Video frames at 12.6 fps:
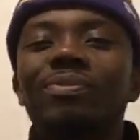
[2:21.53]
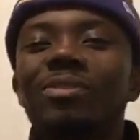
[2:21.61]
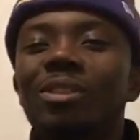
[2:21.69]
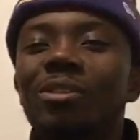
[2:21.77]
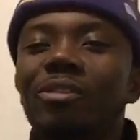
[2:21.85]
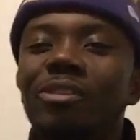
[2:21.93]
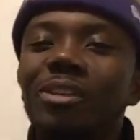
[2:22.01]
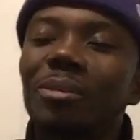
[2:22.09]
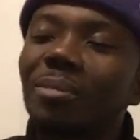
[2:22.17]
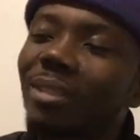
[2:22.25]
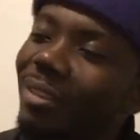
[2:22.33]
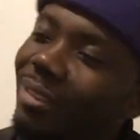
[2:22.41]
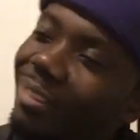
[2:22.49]
You feel me?
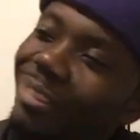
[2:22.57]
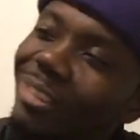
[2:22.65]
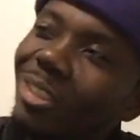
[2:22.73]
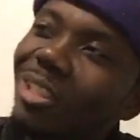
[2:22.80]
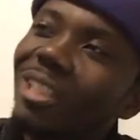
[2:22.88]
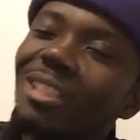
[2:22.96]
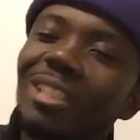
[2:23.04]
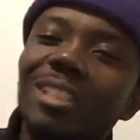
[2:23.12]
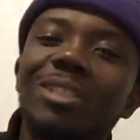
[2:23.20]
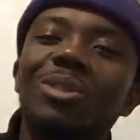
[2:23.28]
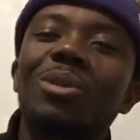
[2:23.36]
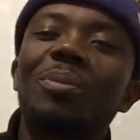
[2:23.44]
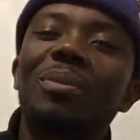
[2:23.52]
So let's get
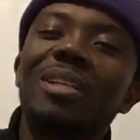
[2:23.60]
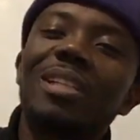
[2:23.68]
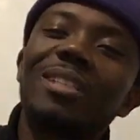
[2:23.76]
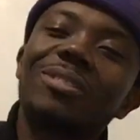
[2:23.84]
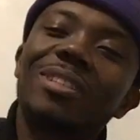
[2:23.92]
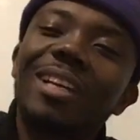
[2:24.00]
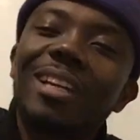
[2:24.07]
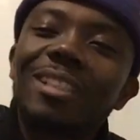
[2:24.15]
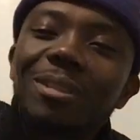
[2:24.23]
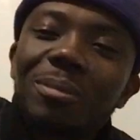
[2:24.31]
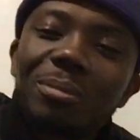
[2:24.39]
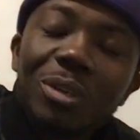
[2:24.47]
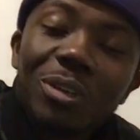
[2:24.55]
into it, man. Let's react
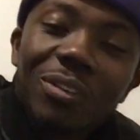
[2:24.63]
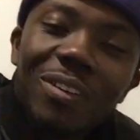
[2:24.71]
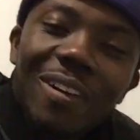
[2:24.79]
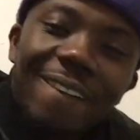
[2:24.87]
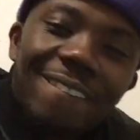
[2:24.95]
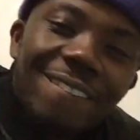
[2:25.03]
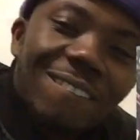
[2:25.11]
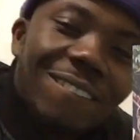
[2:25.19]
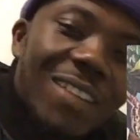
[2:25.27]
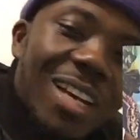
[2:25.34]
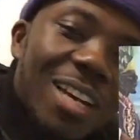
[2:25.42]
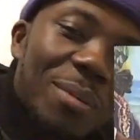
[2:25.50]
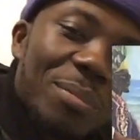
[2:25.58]
some more.
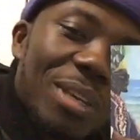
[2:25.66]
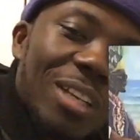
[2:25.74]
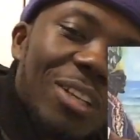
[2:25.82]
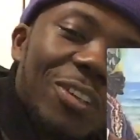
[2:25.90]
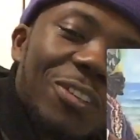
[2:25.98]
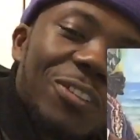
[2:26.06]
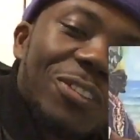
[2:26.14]
Mac Miller.